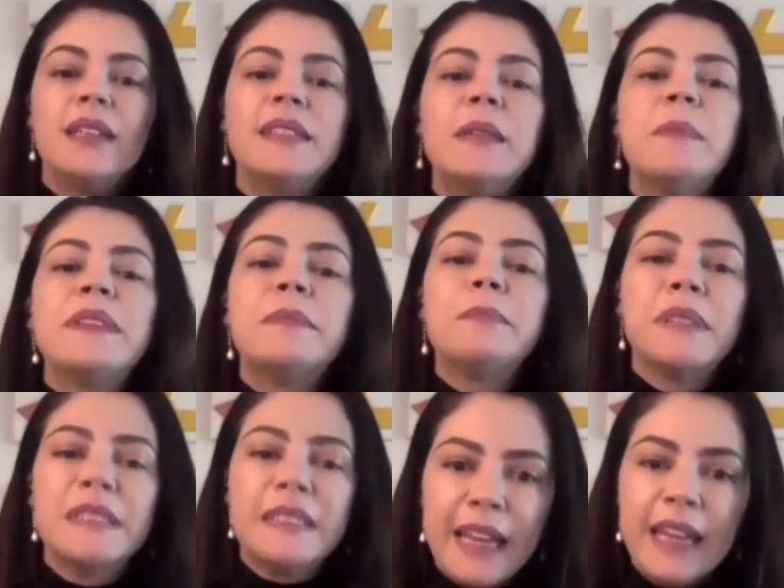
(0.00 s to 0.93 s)
the
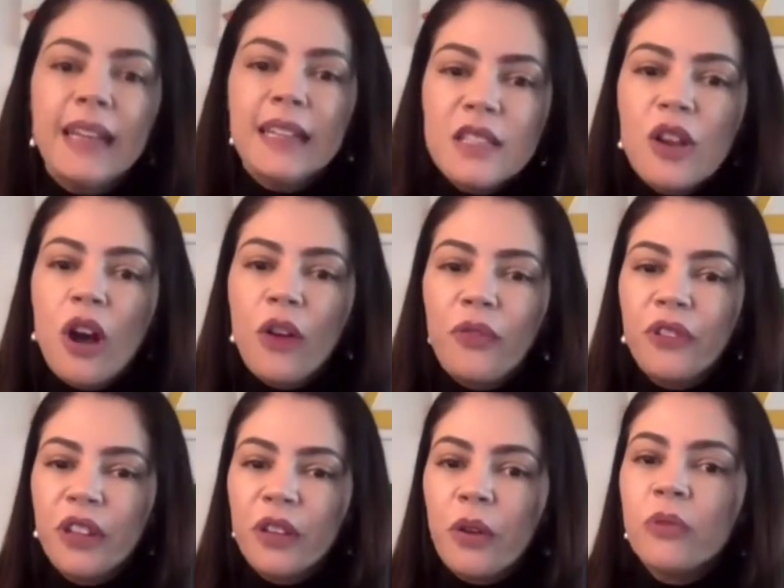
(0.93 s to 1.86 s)
maintenance of
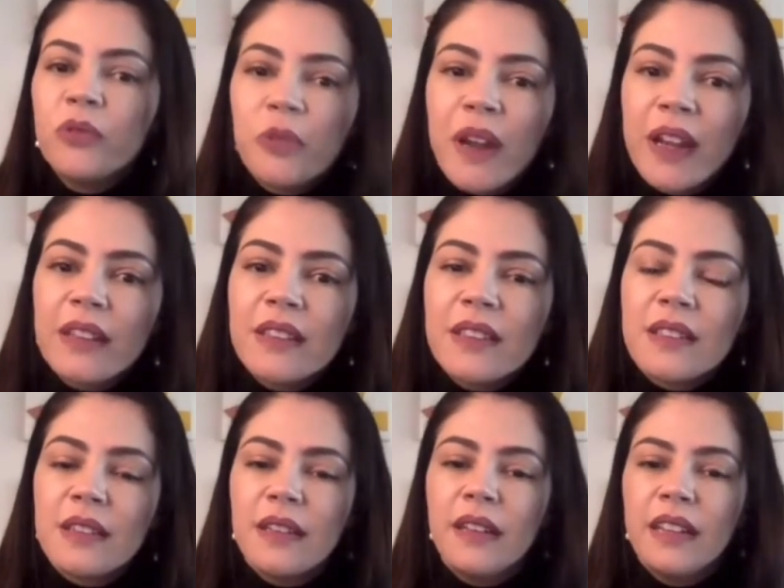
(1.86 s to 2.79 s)
the contracts
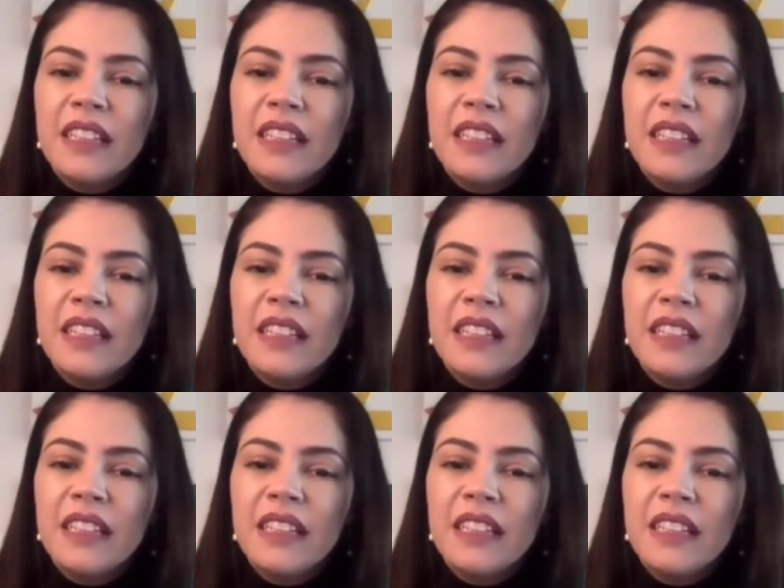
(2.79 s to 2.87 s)
uh,